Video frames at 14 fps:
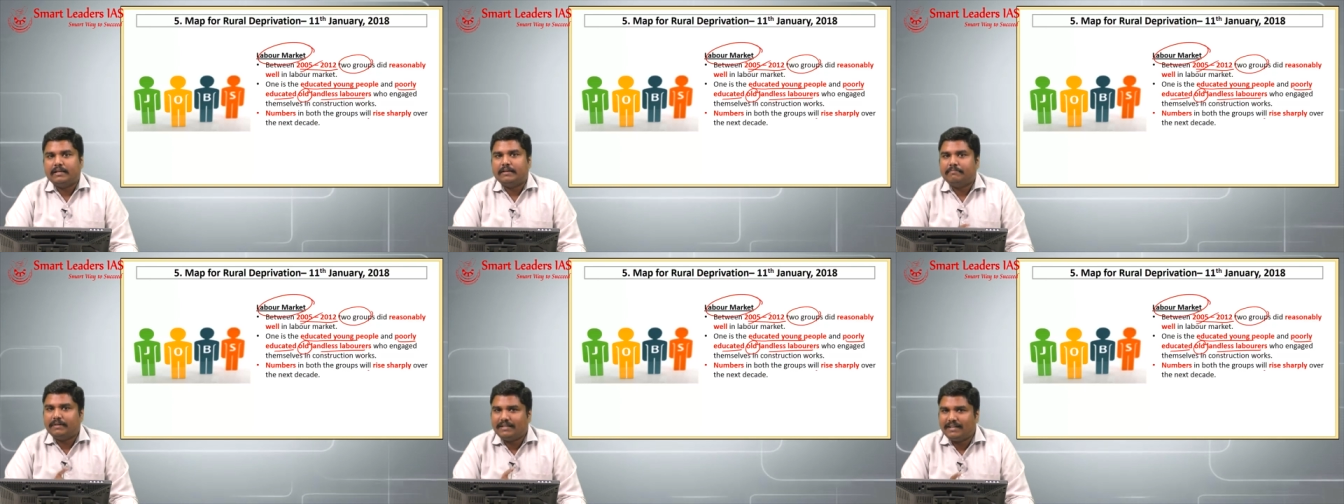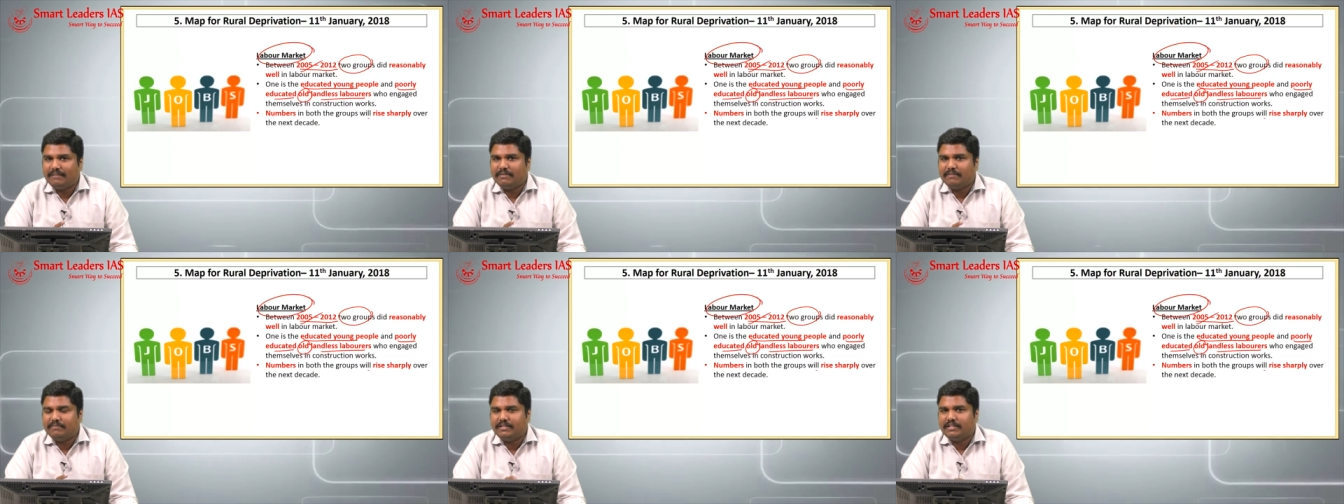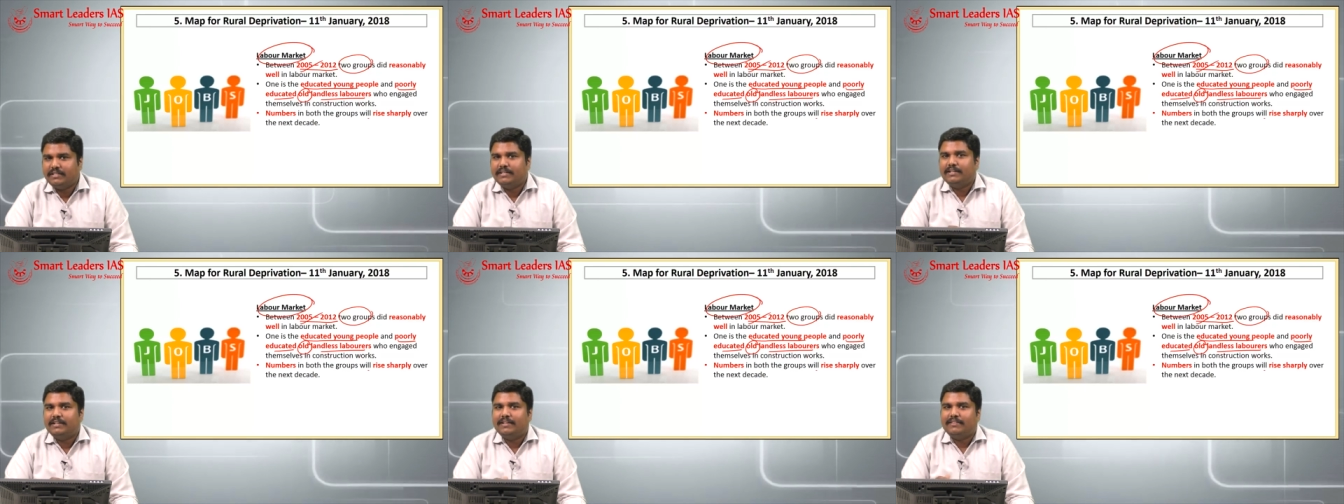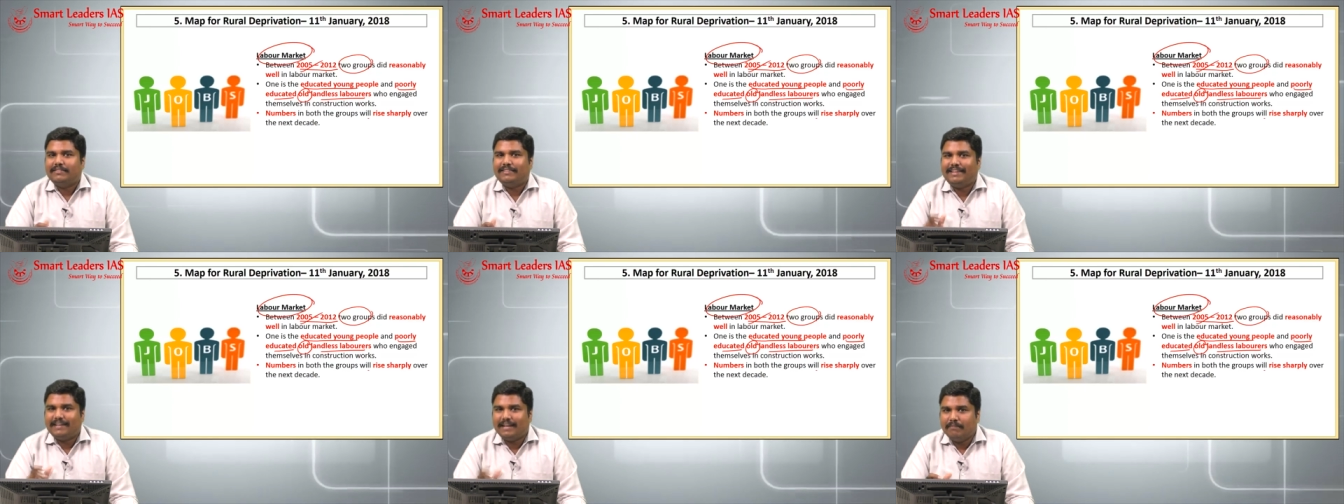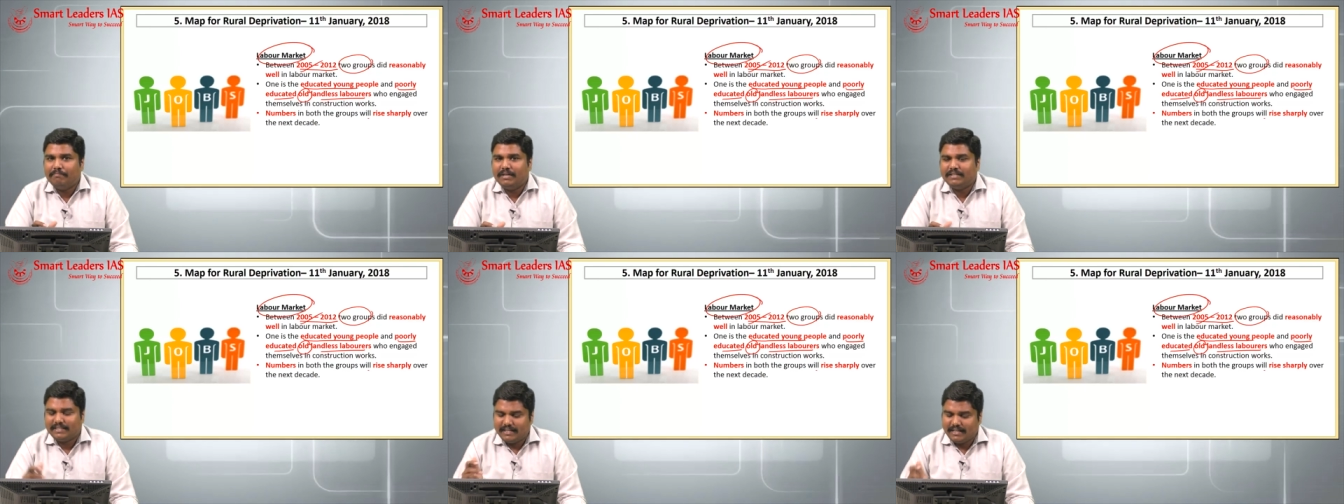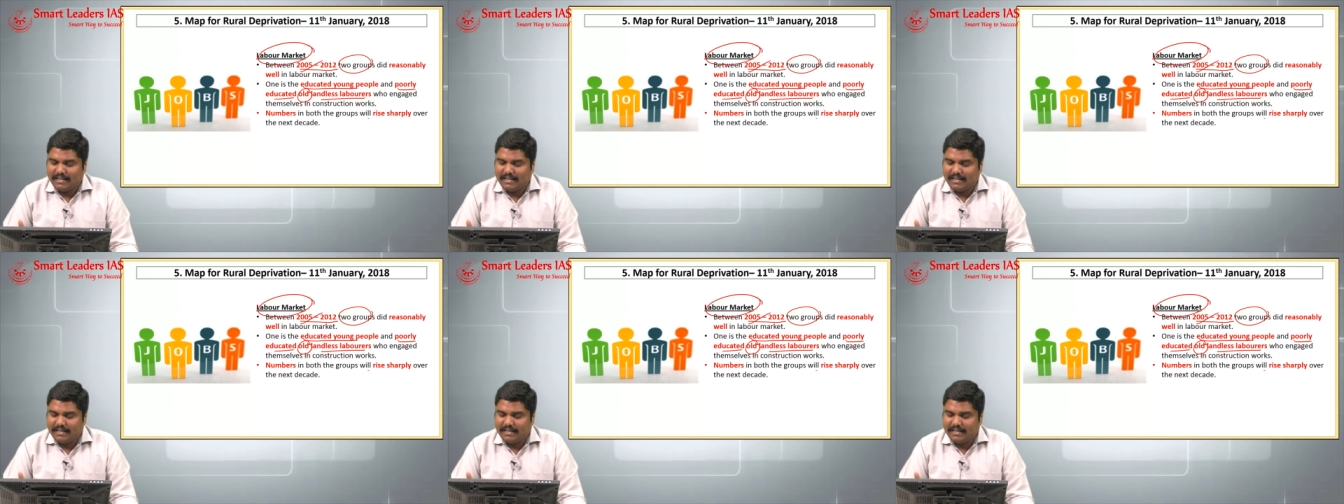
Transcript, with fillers: But remember the numbers